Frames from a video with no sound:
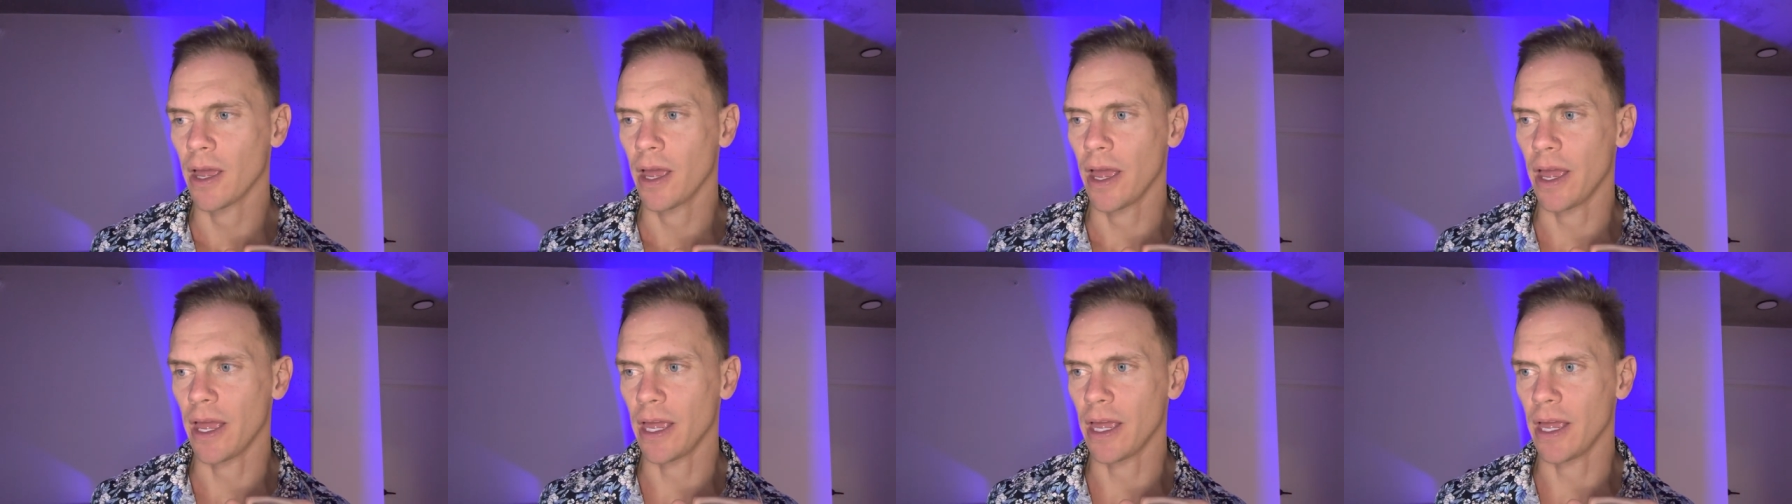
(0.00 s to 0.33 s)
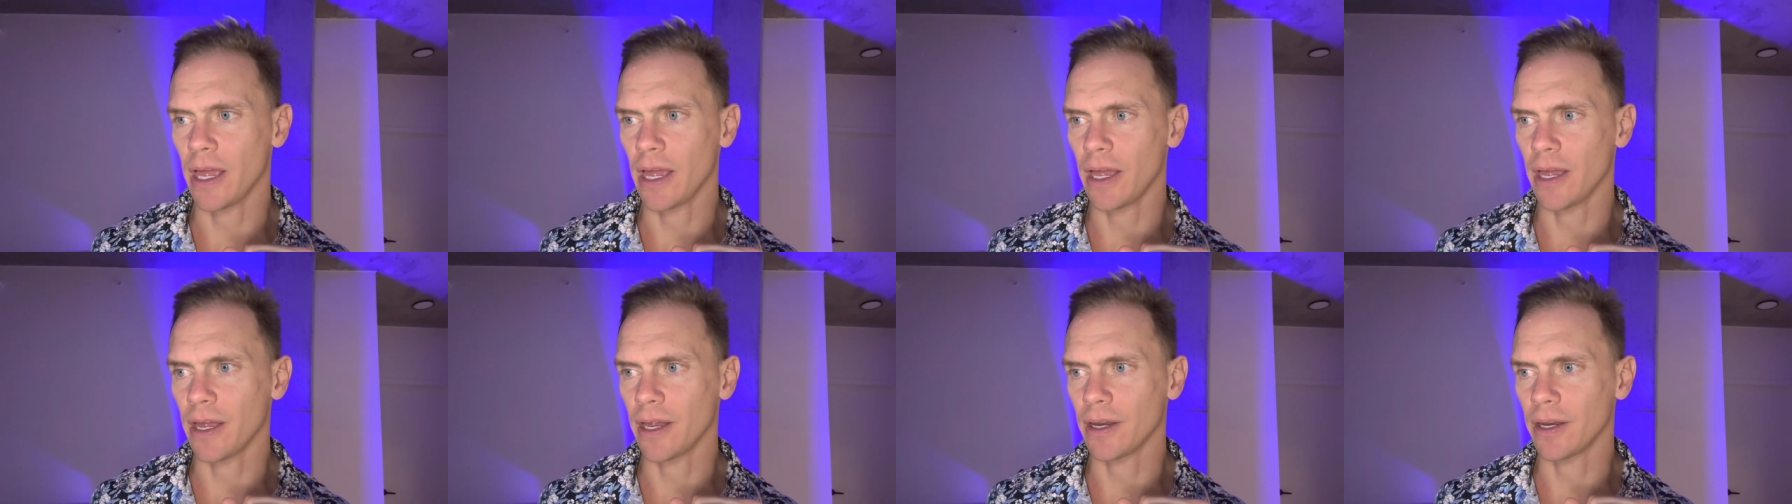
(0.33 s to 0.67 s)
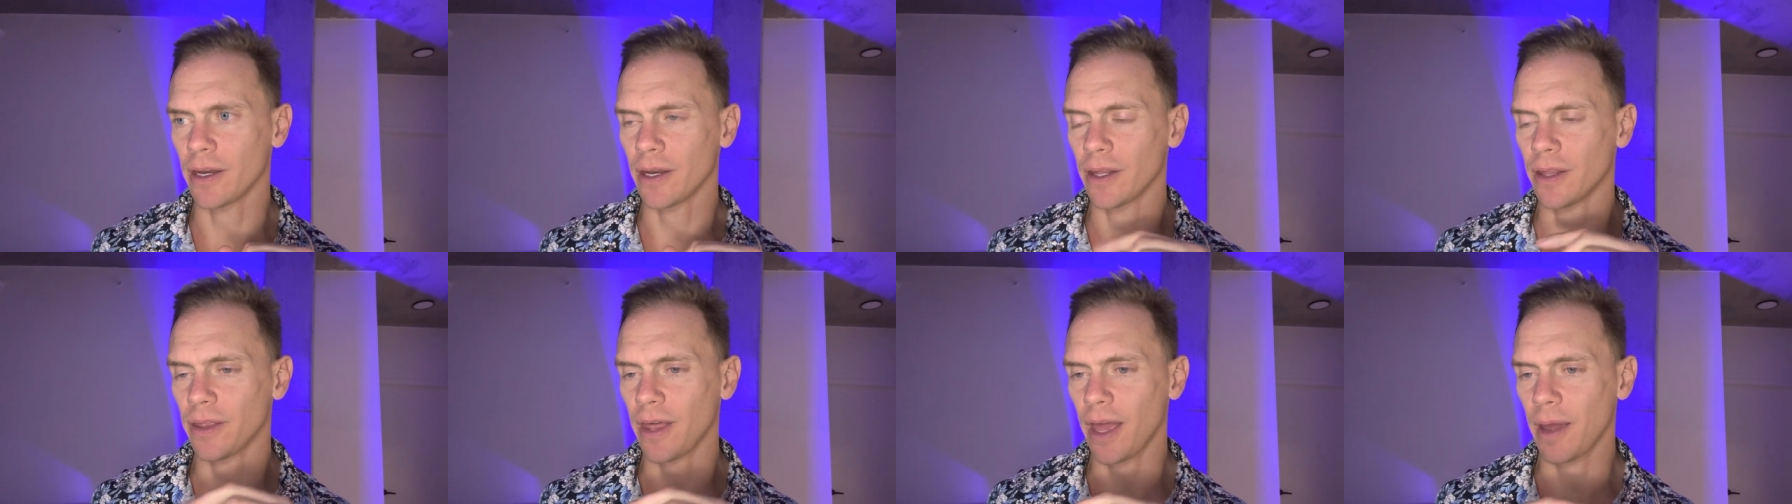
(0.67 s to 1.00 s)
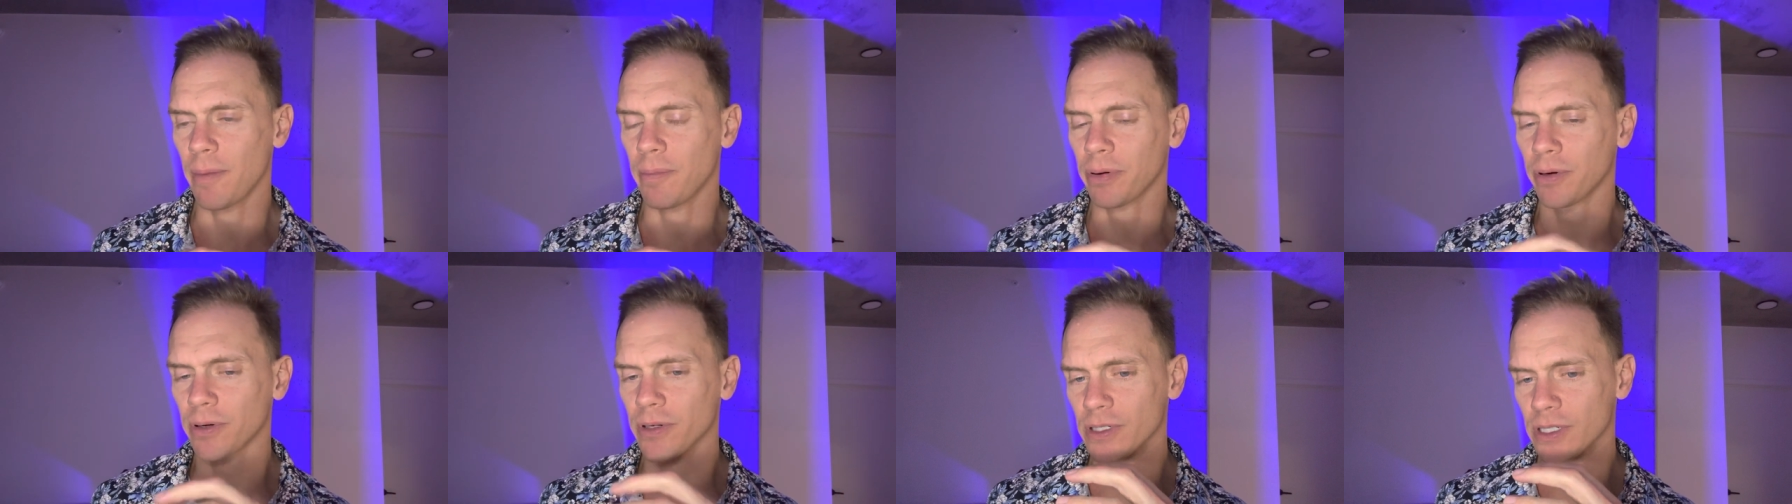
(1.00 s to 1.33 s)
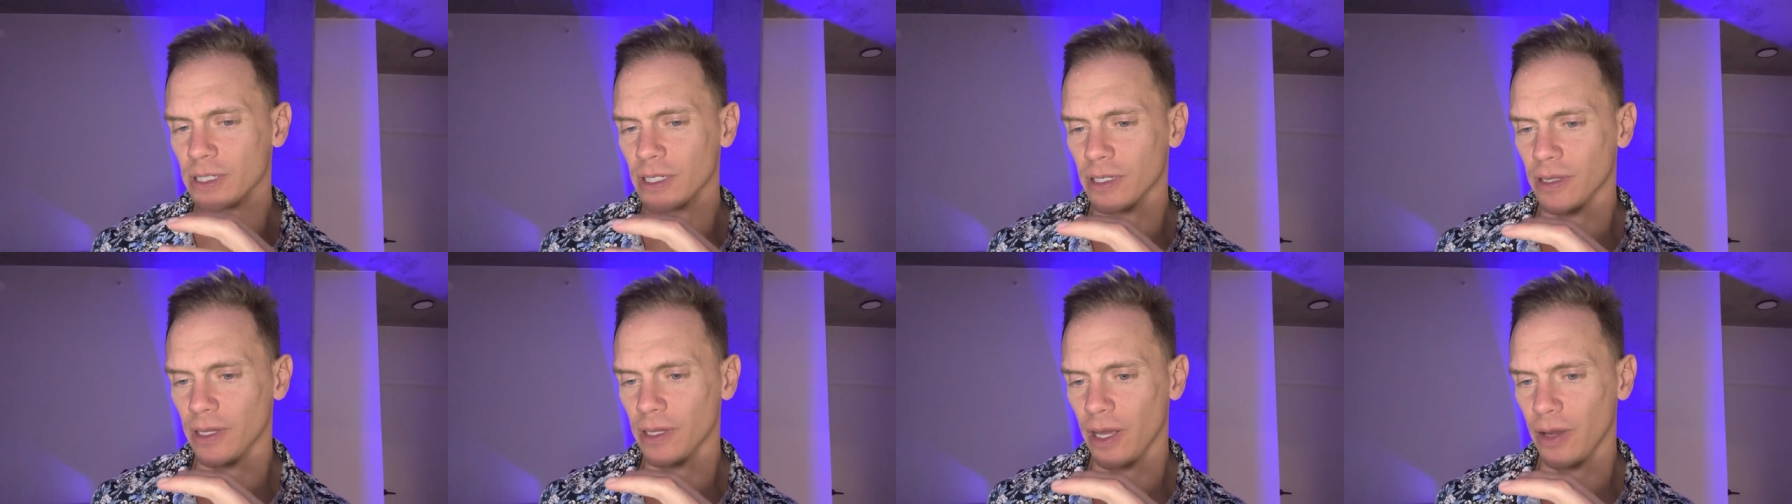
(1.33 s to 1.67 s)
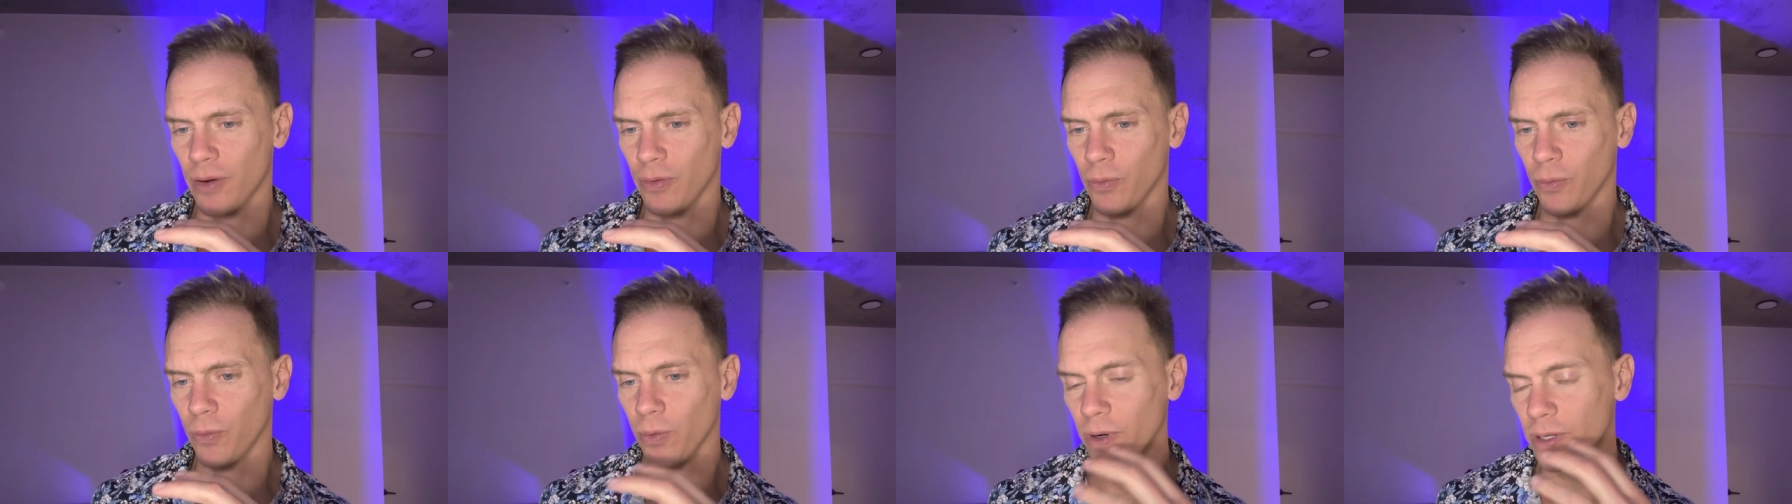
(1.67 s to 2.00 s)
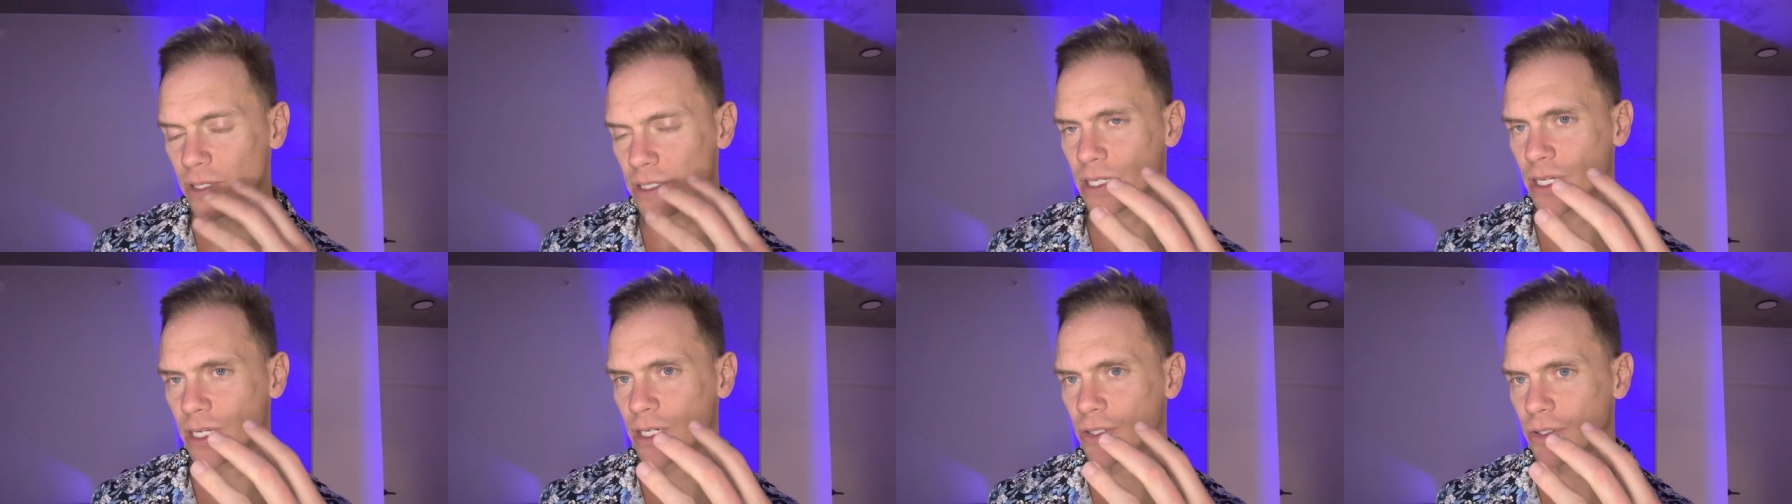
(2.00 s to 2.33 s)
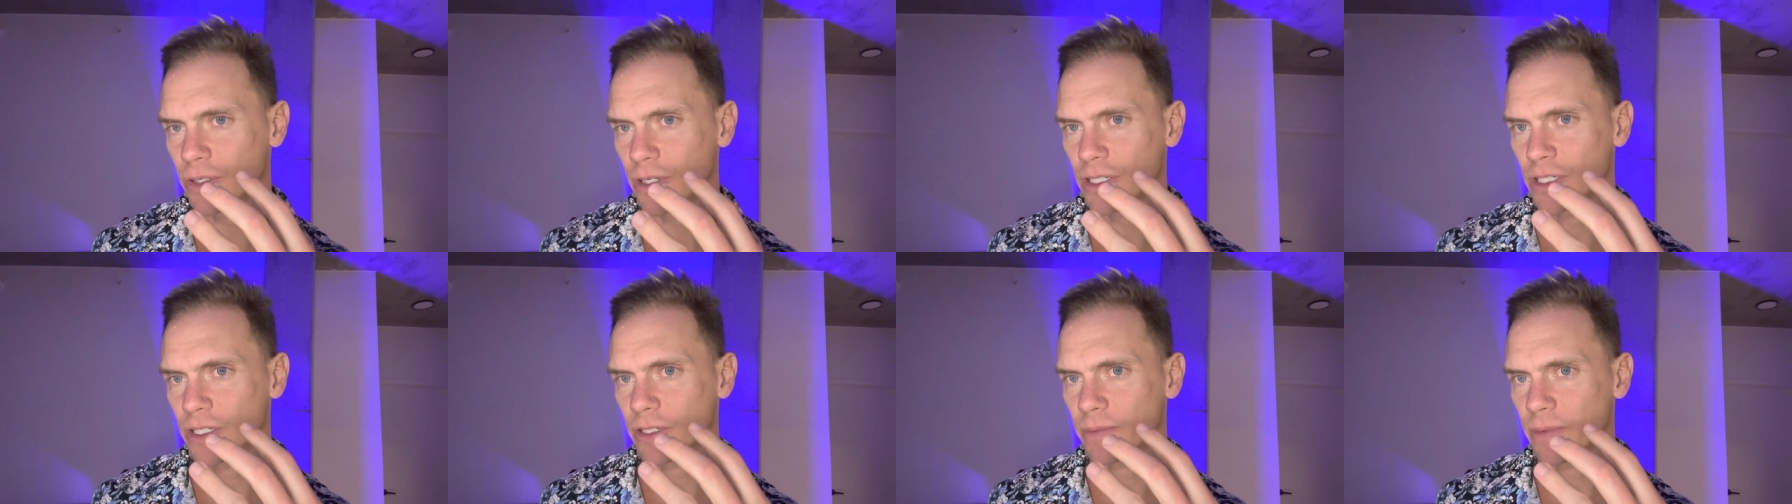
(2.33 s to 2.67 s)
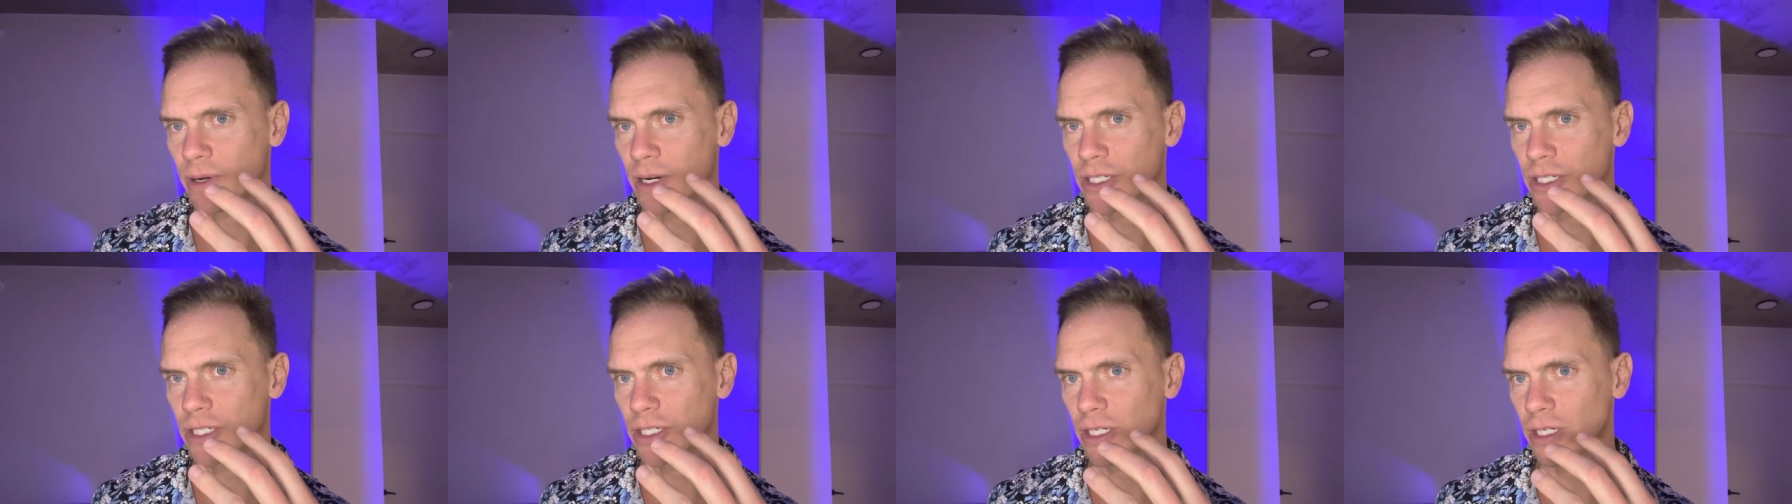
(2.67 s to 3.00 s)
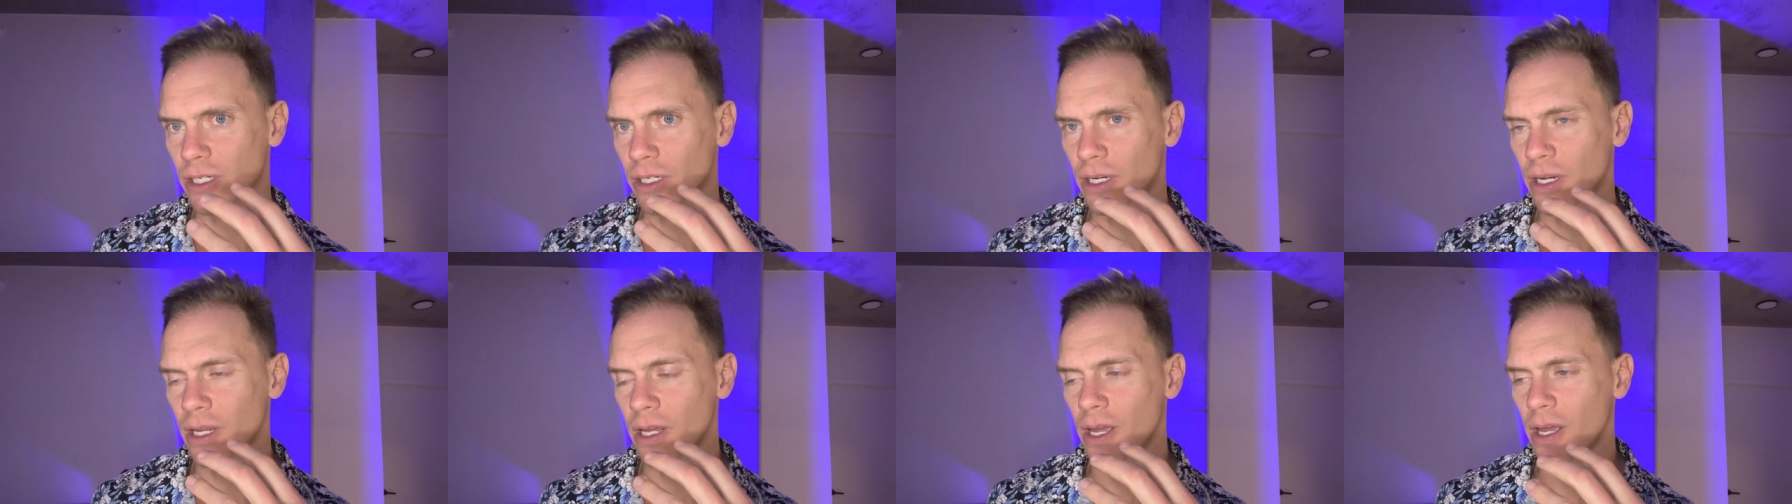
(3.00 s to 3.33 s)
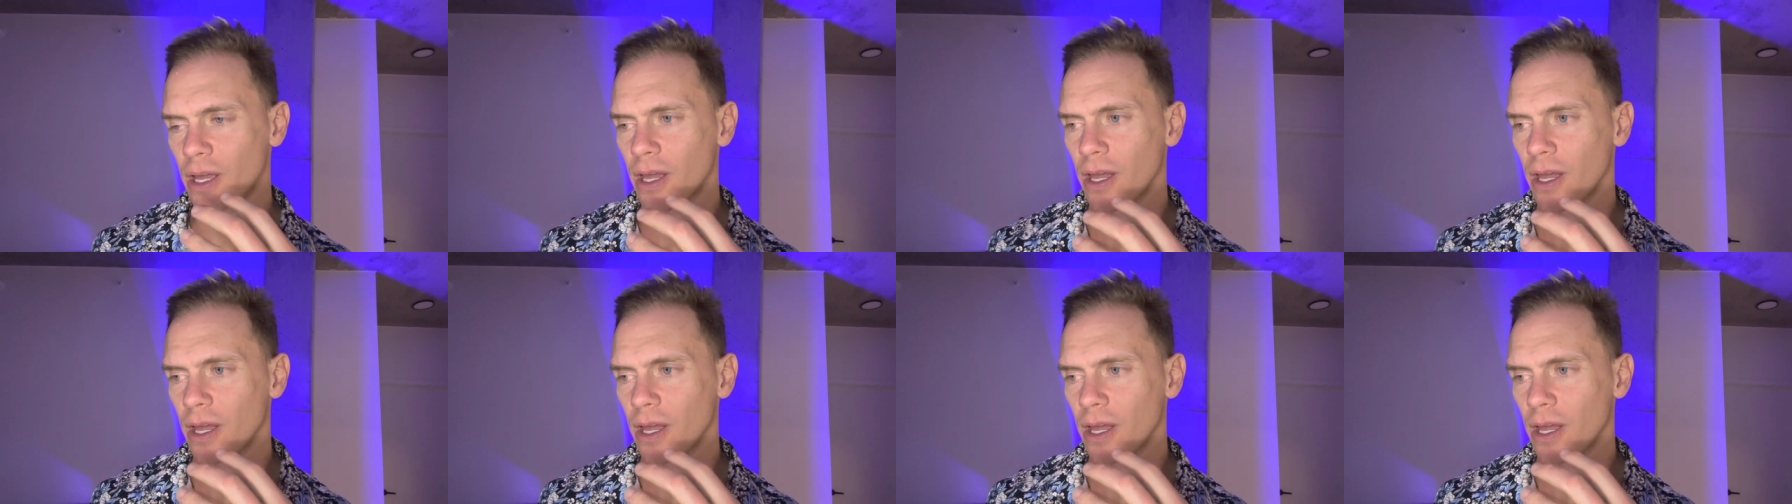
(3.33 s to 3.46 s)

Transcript: And that person that wants that transformation